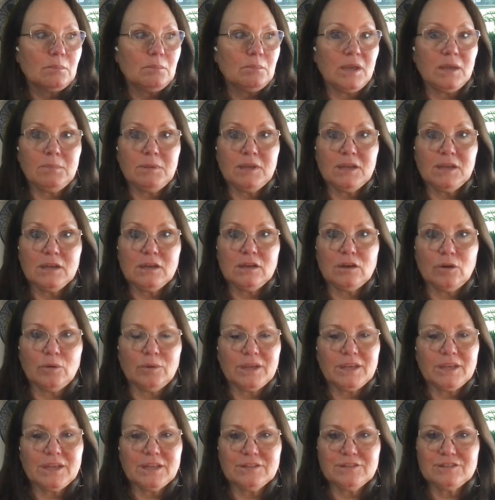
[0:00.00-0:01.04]
maybe
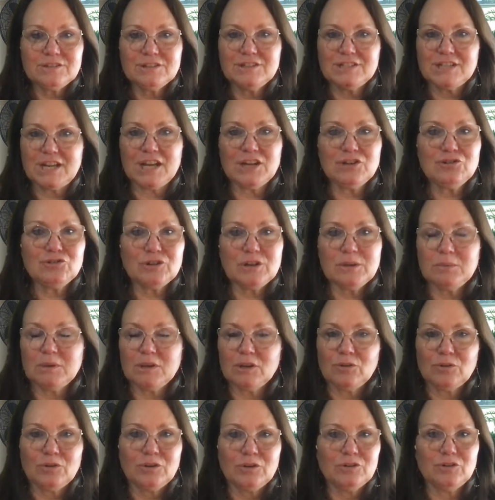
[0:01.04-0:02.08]
going into
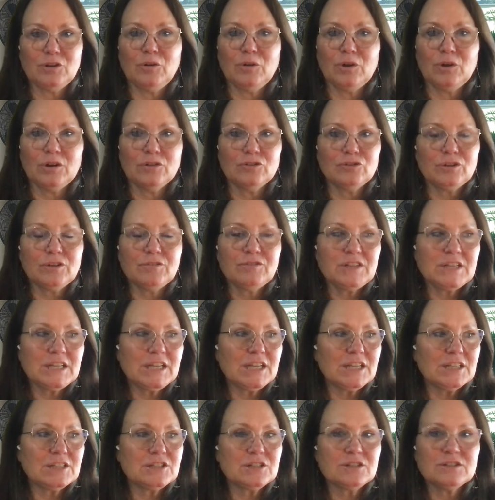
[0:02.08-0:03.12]
daydreaming or
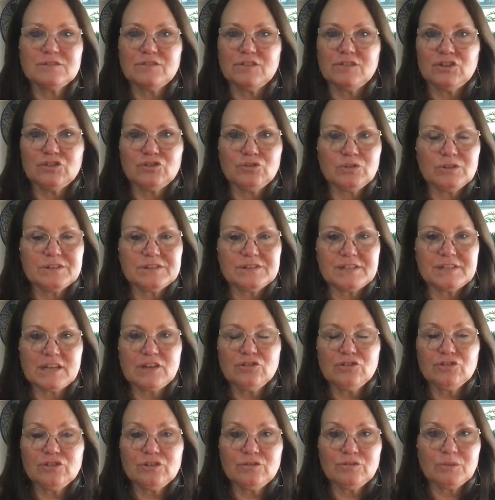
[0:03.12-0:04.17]
drifting into
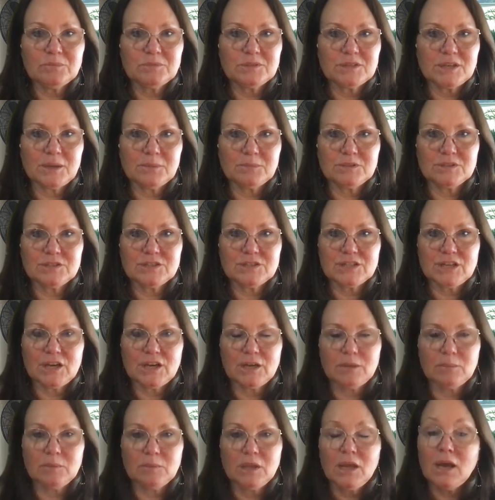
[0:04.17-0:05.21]
visualization from time to
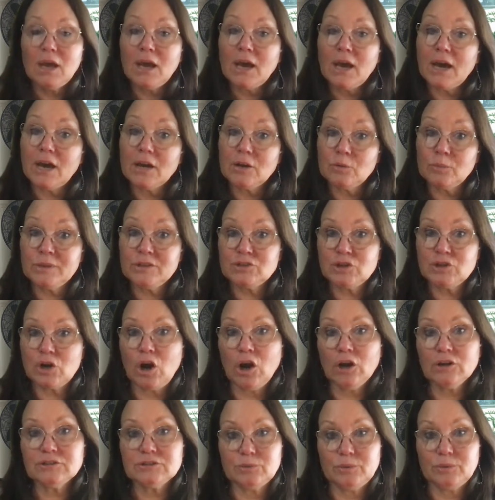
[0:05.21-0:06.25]
time? How do we
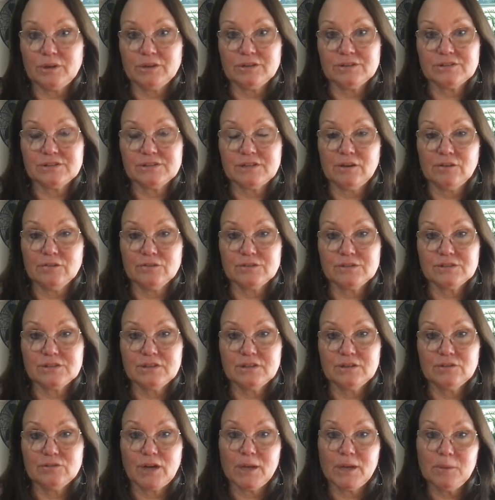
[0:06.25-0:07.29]
talk to
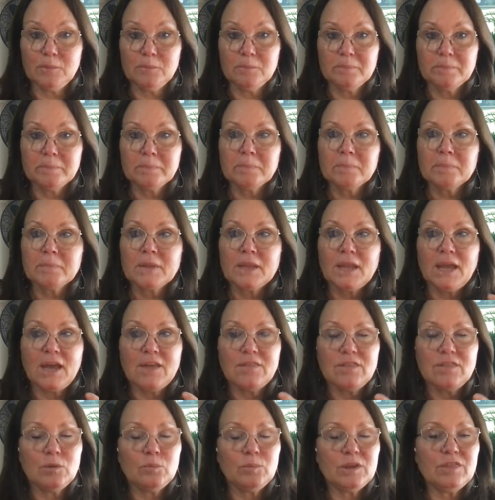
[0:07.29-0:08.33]
ourselves, right?
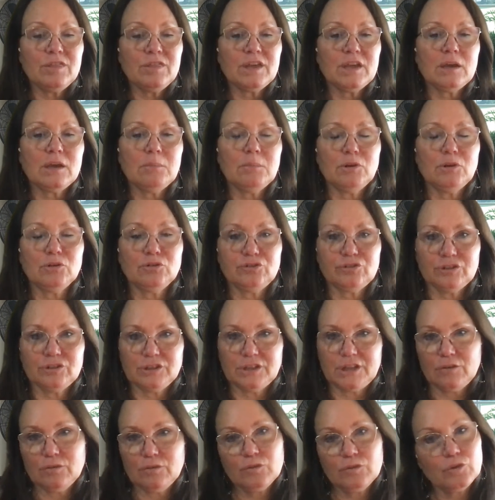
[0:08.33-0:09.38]
And then we think
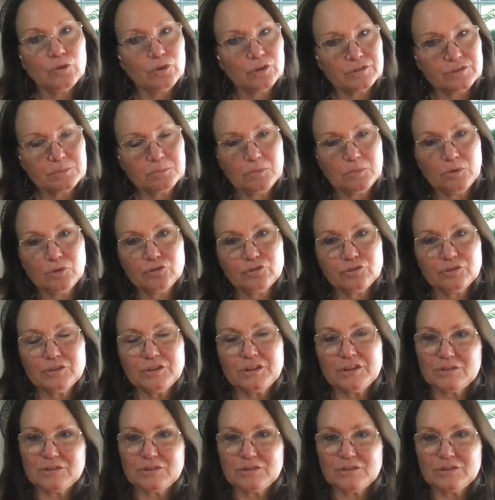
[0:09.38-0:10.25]
emotionally, of course, emotional,